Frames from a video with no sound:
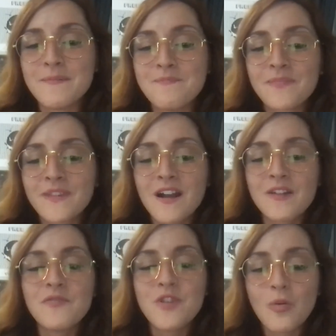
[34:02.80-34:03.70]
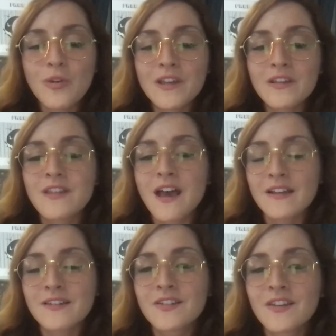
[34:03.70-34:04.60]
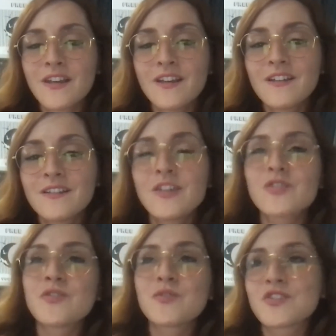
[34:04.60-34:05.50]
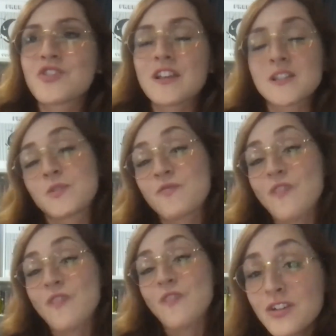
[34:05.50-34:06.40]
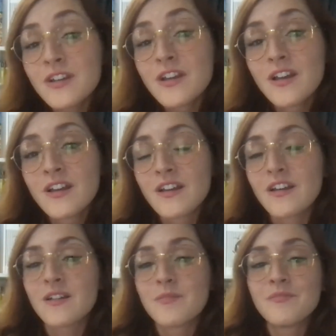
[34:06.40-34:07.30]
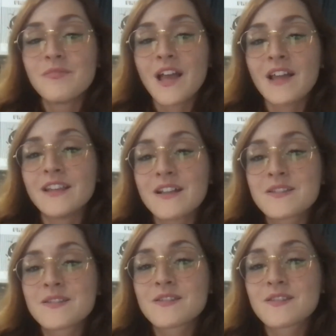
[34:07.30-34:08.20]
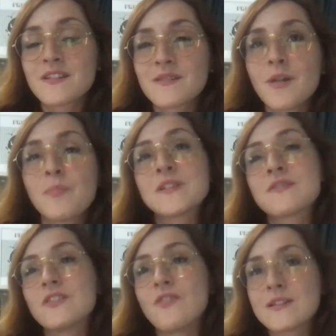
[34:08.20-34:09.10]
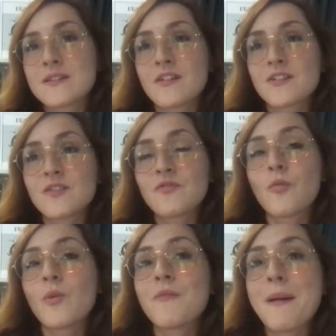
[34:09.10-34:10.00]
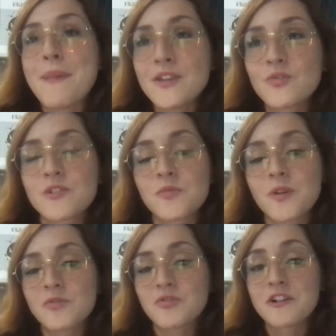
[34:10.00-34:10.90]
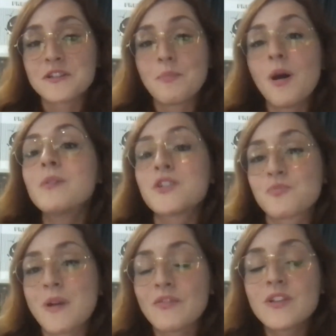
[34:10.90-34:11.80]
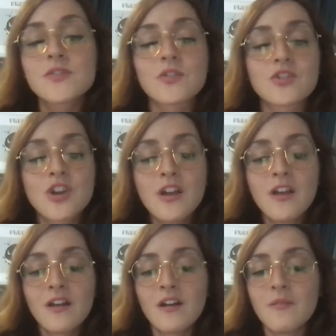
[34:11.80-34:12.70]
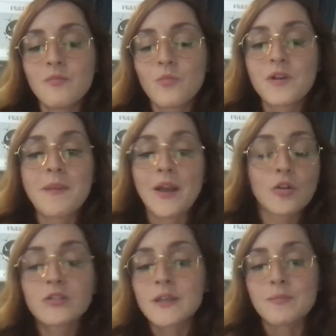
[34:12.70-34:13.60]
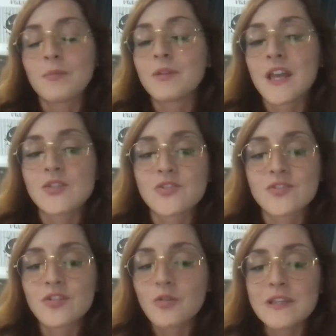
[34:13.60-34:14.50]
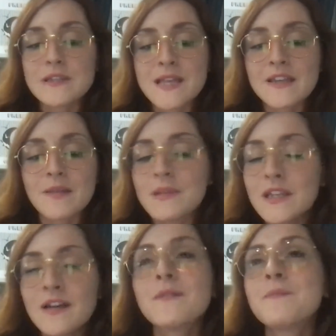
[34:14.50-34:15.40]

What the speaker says: kind of knowing that there's no such thing as perfection. And that's a piece of advice that I received from one of my mentors when I was trying to publish my research, one of my early publications. He said, Emina,